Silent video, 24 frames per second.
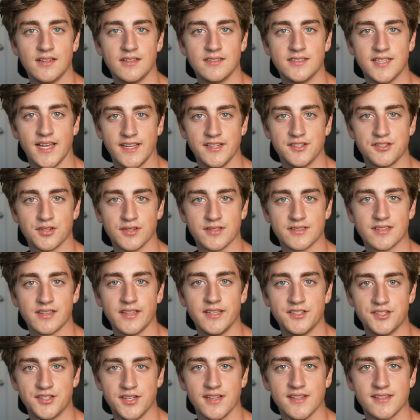
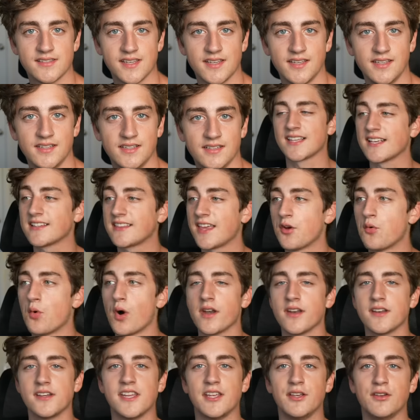Dangerously cheesy. It's like they
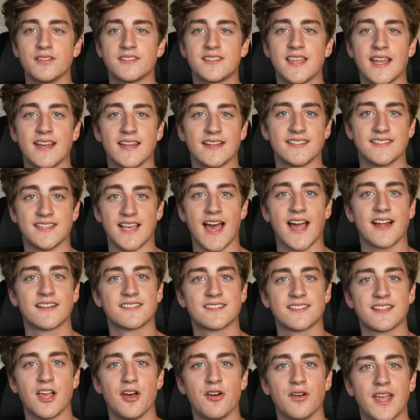wanted to use that exact
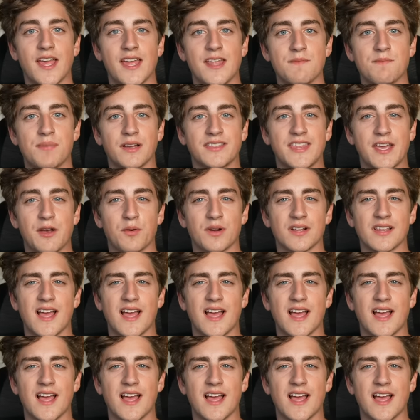slogan, but they were